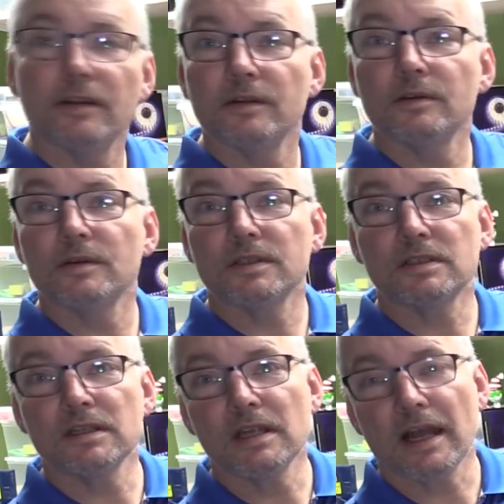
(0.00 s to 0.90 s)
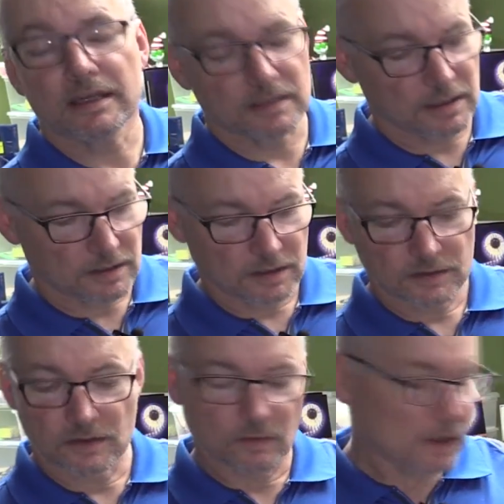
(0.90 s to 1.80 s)
new Z-axis.
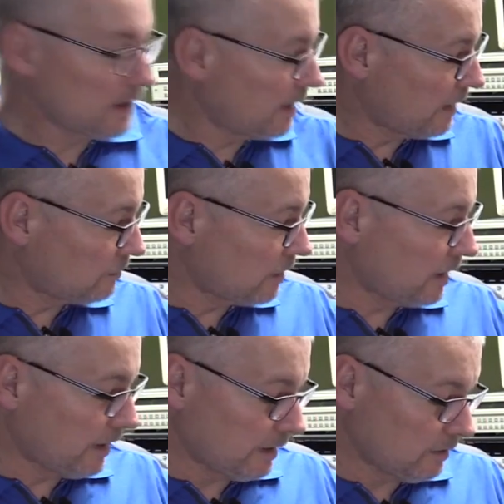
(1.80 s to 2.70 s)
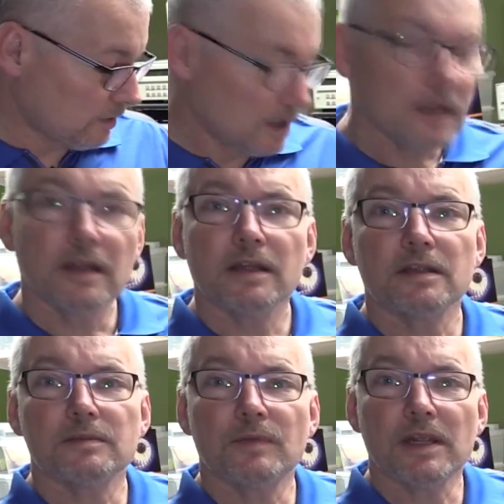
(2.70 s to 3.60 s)
So the one I have right now
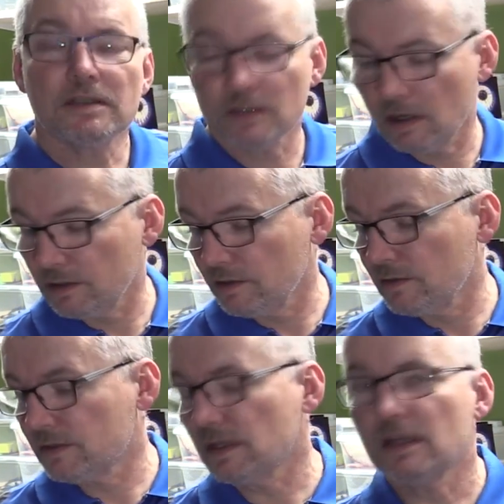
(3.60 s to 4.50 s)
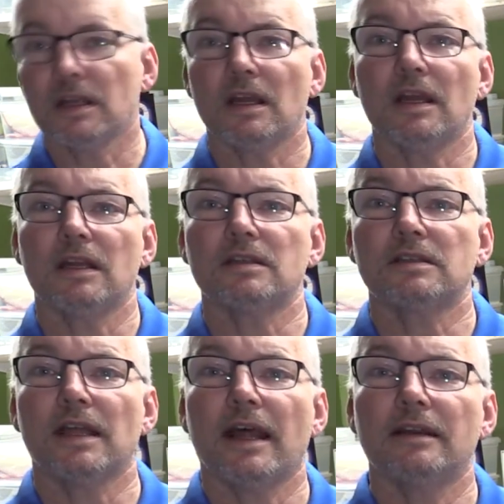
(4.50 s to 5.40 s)
is based on using a
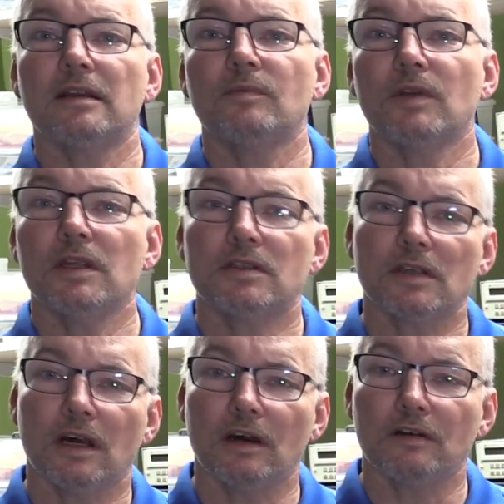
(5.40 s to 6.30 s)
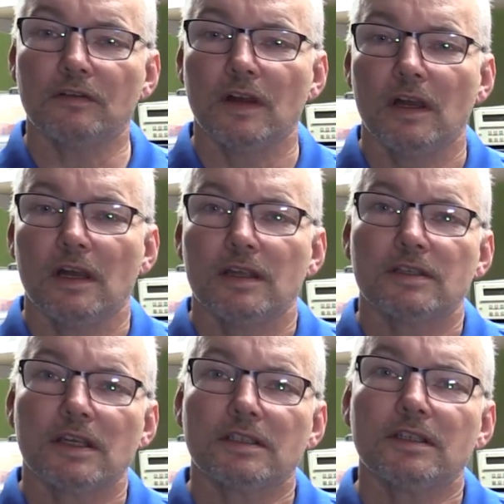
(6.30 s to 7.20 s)
standard piece of
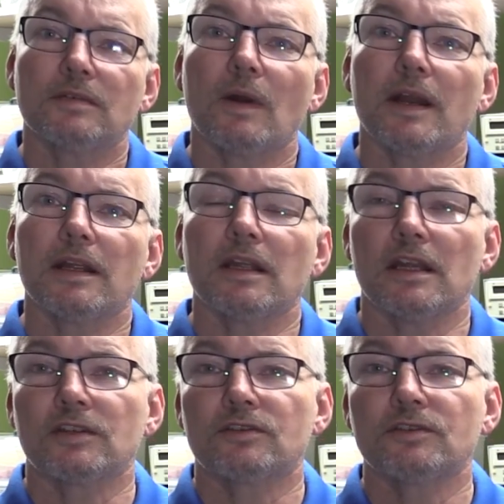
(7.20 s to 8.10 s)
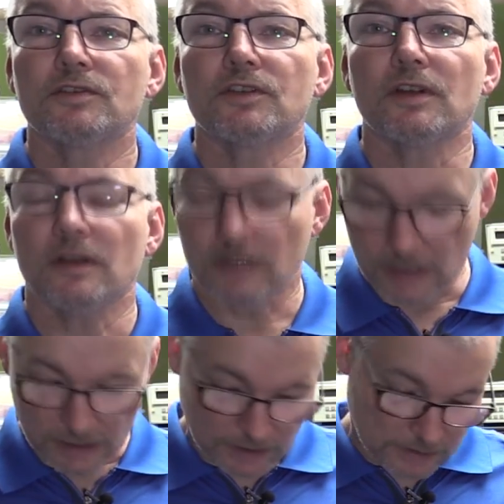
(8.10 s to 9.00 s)
60-20 extrusion,
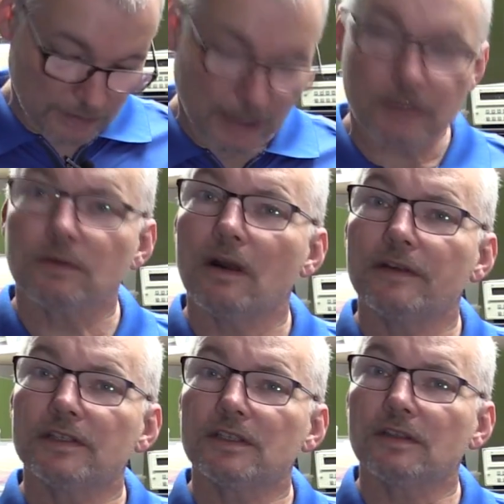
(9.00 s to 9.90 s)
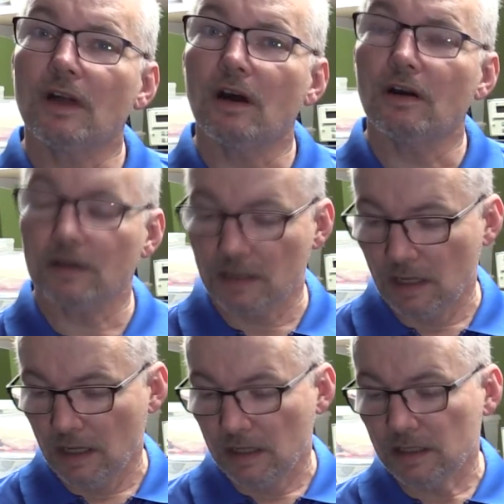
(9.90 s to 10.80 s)
and it's about 12 inches long.
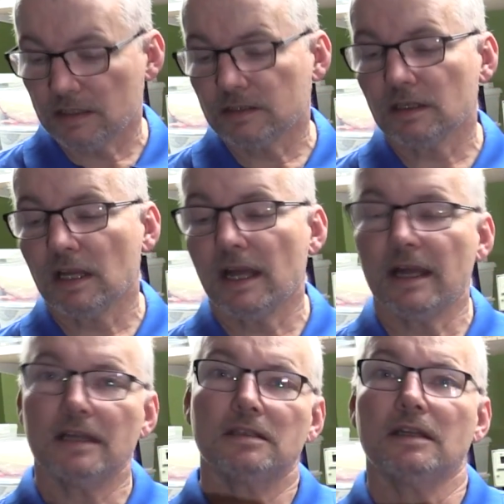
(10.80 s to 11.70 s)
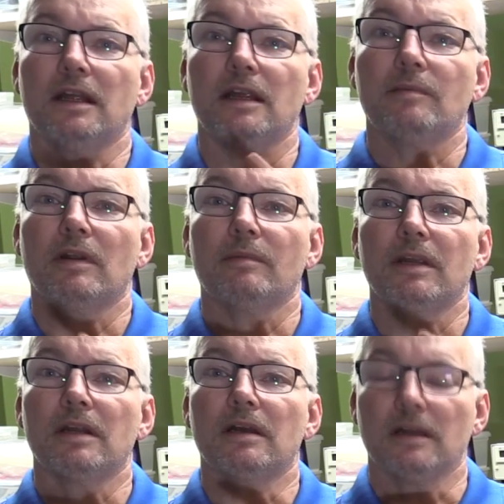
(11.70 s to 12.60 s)
It still has an
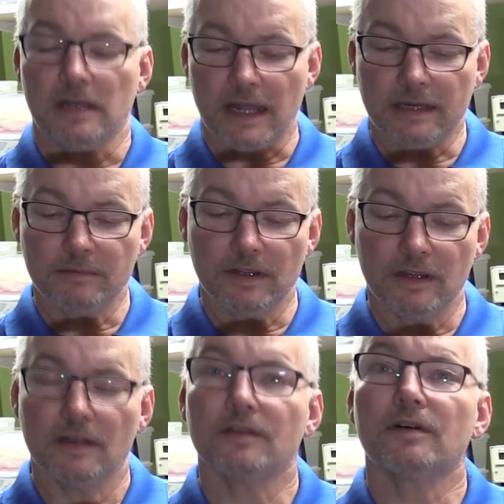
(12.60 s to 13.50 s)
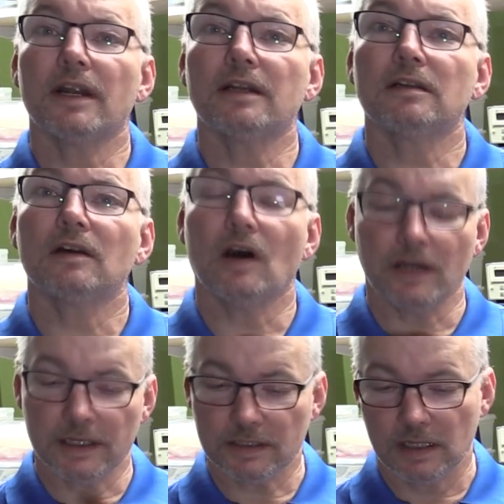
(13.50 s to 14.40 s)
8mm Acme thread on
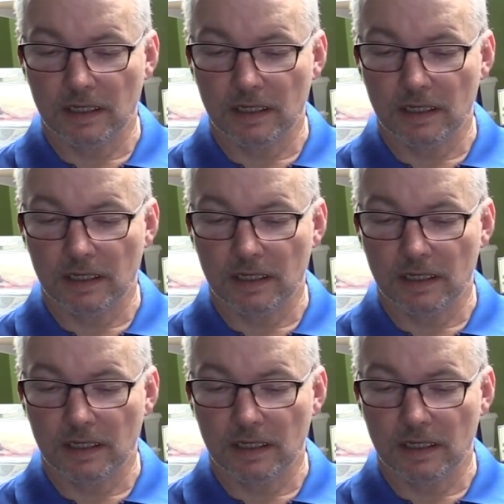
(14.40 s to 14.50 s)
it.